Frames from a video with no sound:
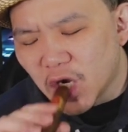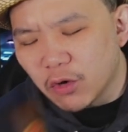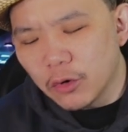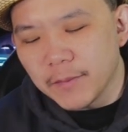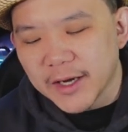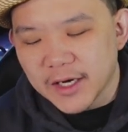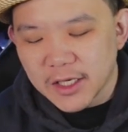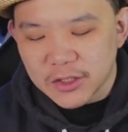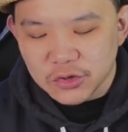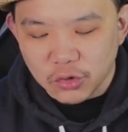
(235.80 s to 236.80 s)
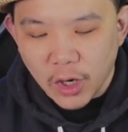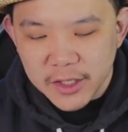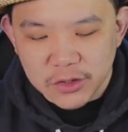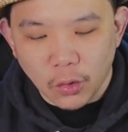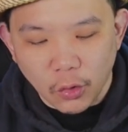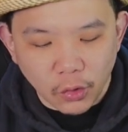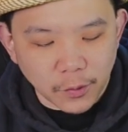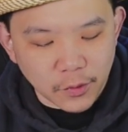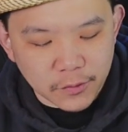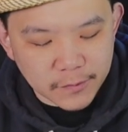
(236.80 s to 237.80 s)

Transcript: Oh my god, the draw is horrible.